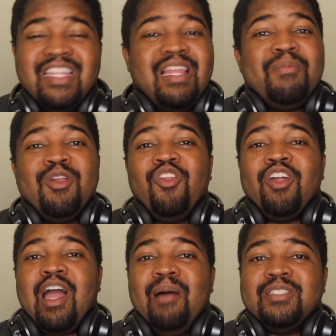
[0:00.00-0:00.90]
Let me know in
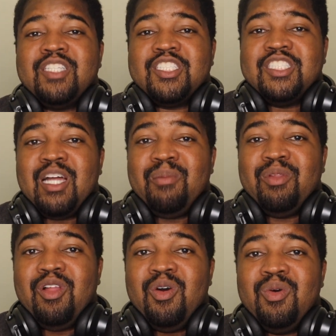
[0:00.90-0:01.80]
the comment section down
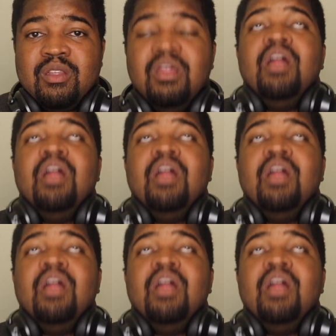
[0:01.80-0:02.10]
below.